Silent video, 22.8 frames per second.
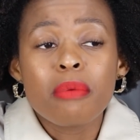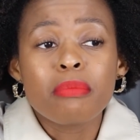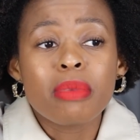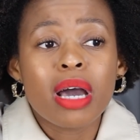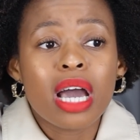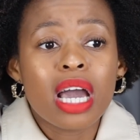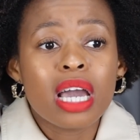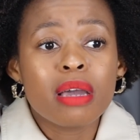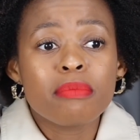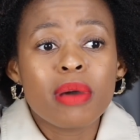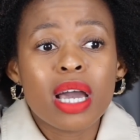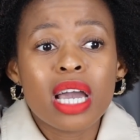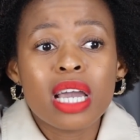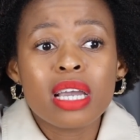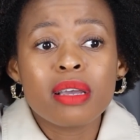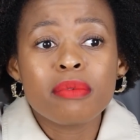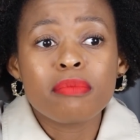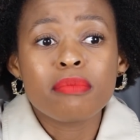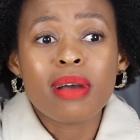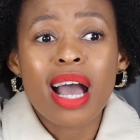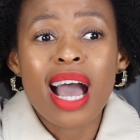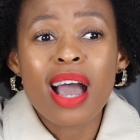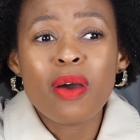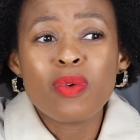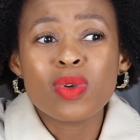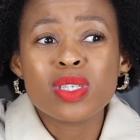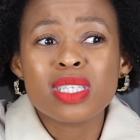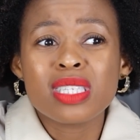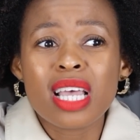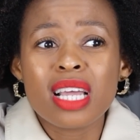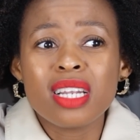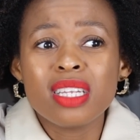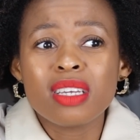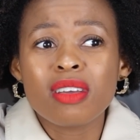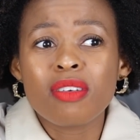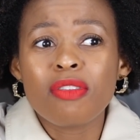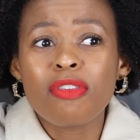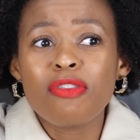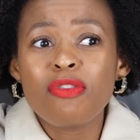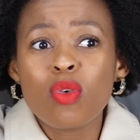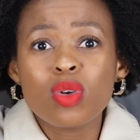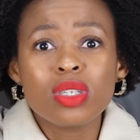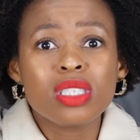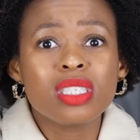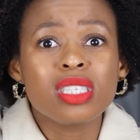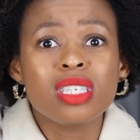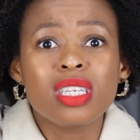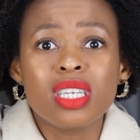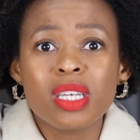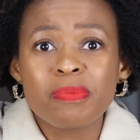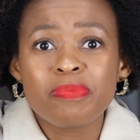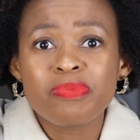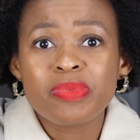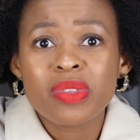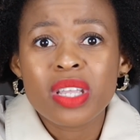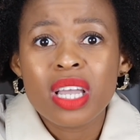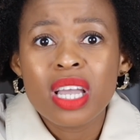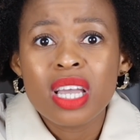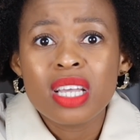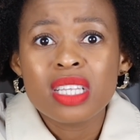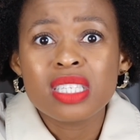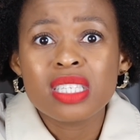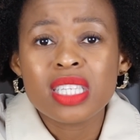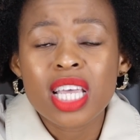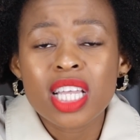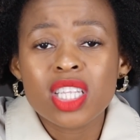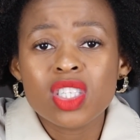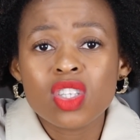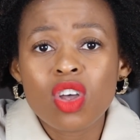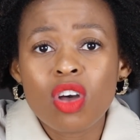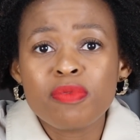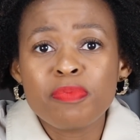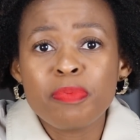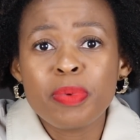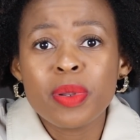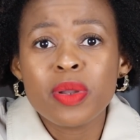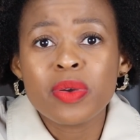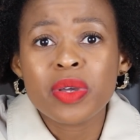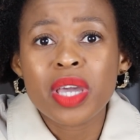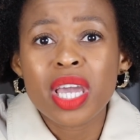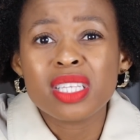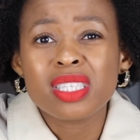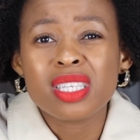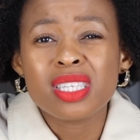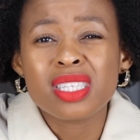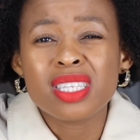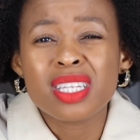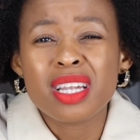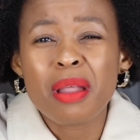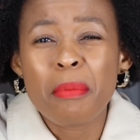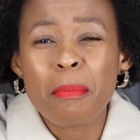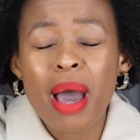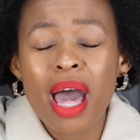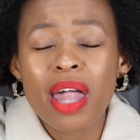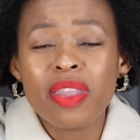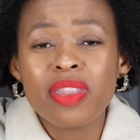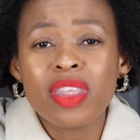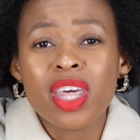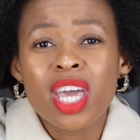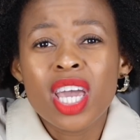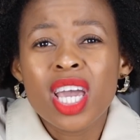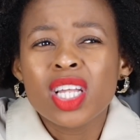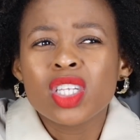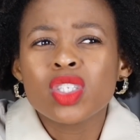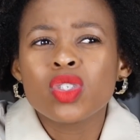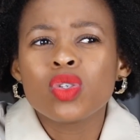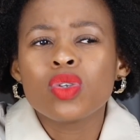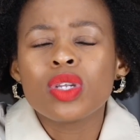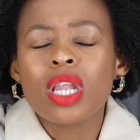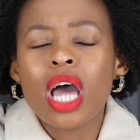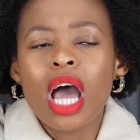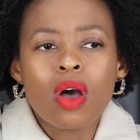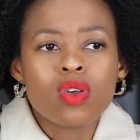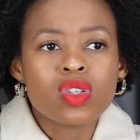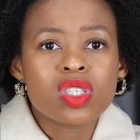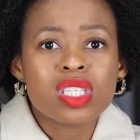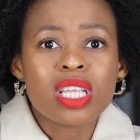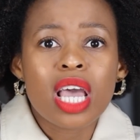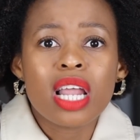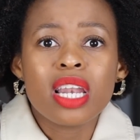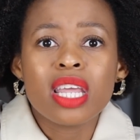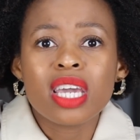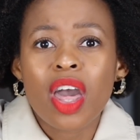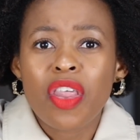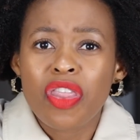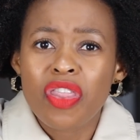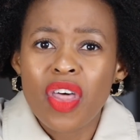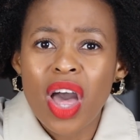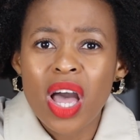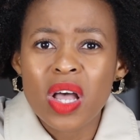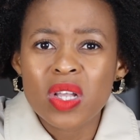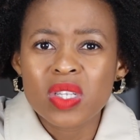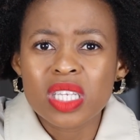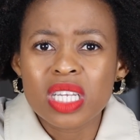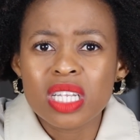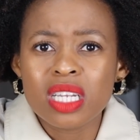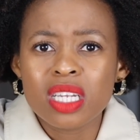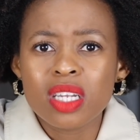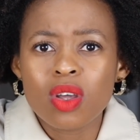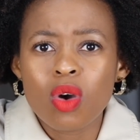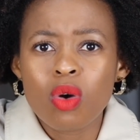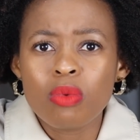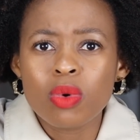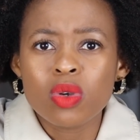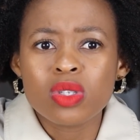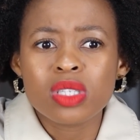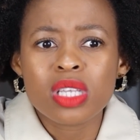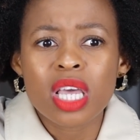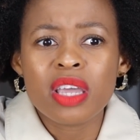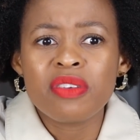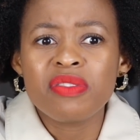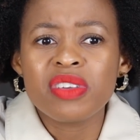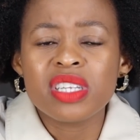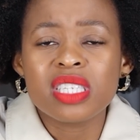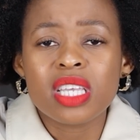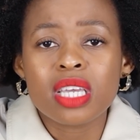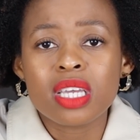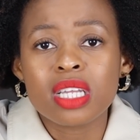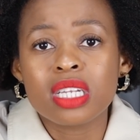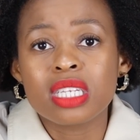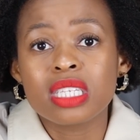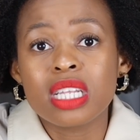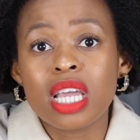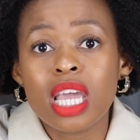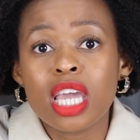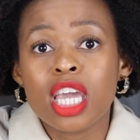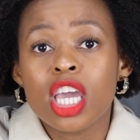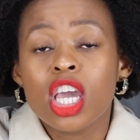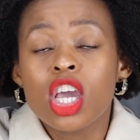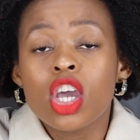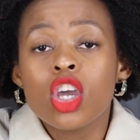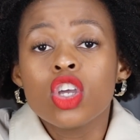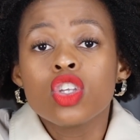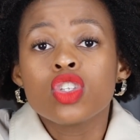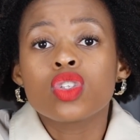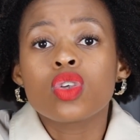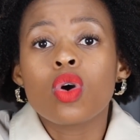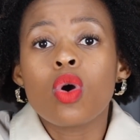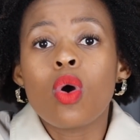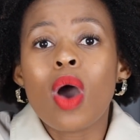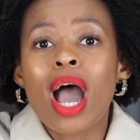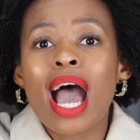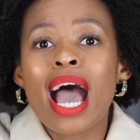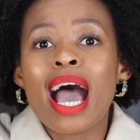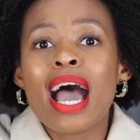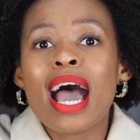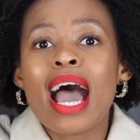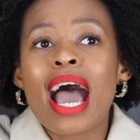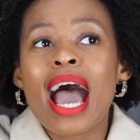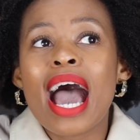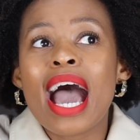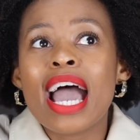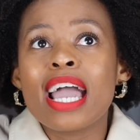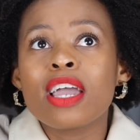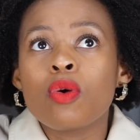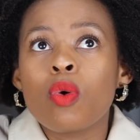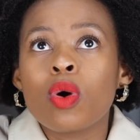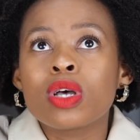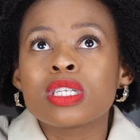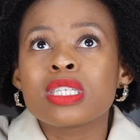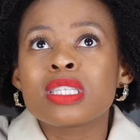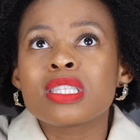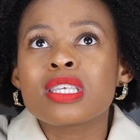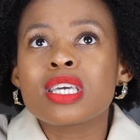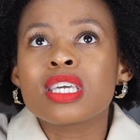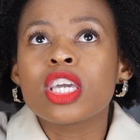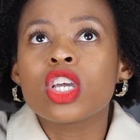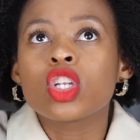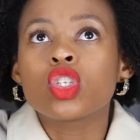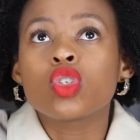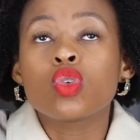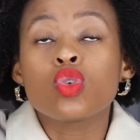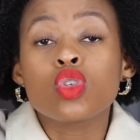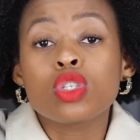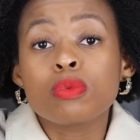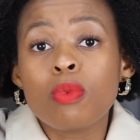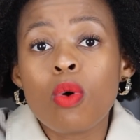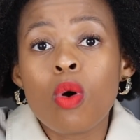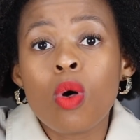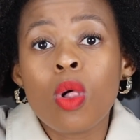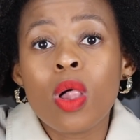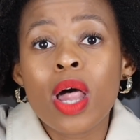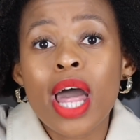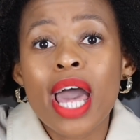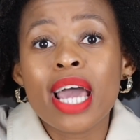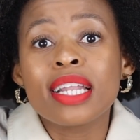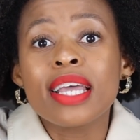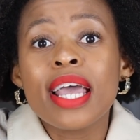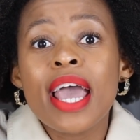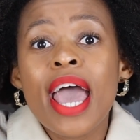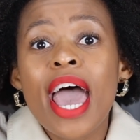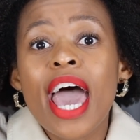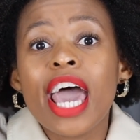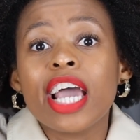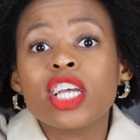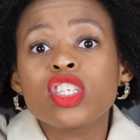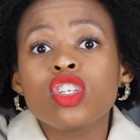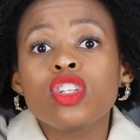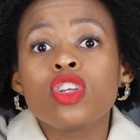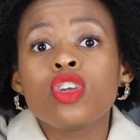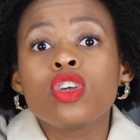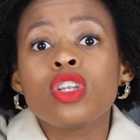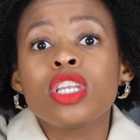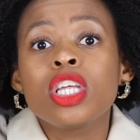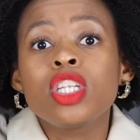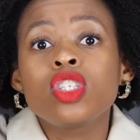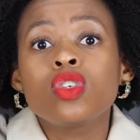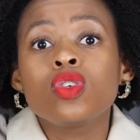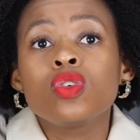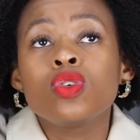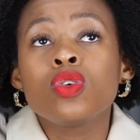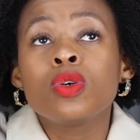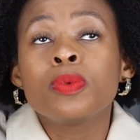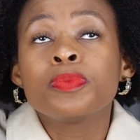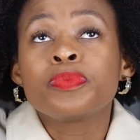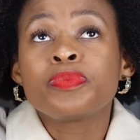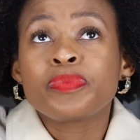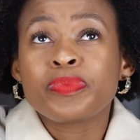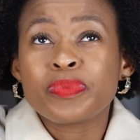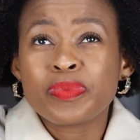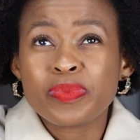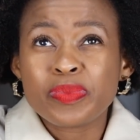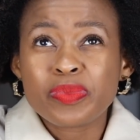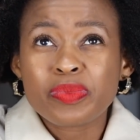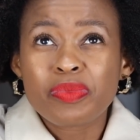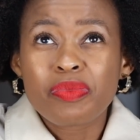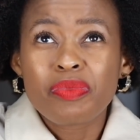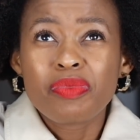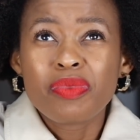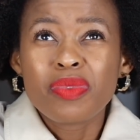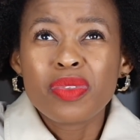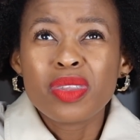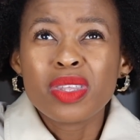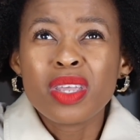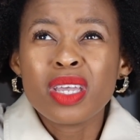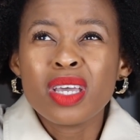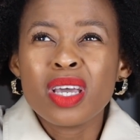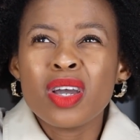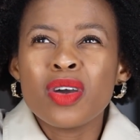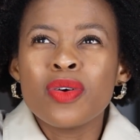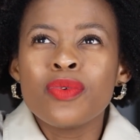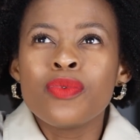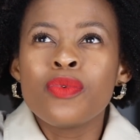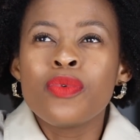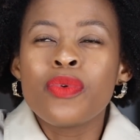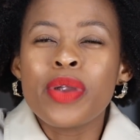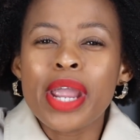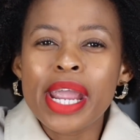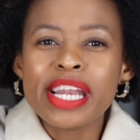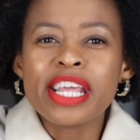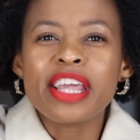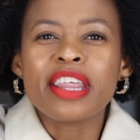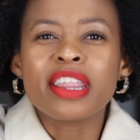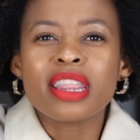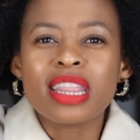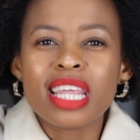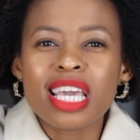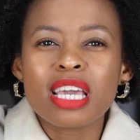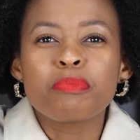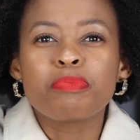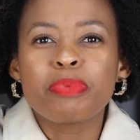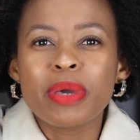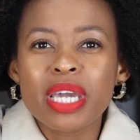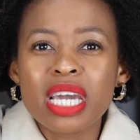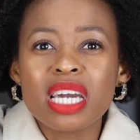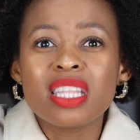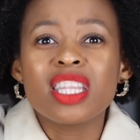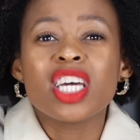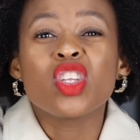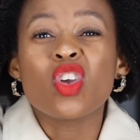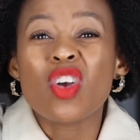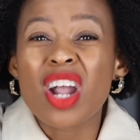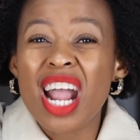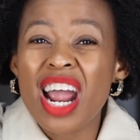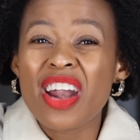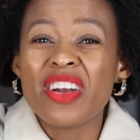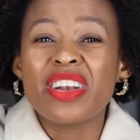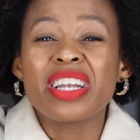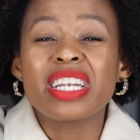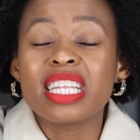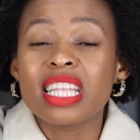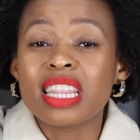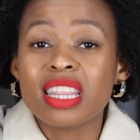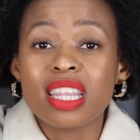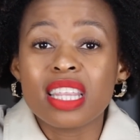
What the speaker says: I was selling 40 sets of pillowcases in a month to now selling 1,000 almost every second day. So I was thinking too small, and actually you need to really think bigger than you're currently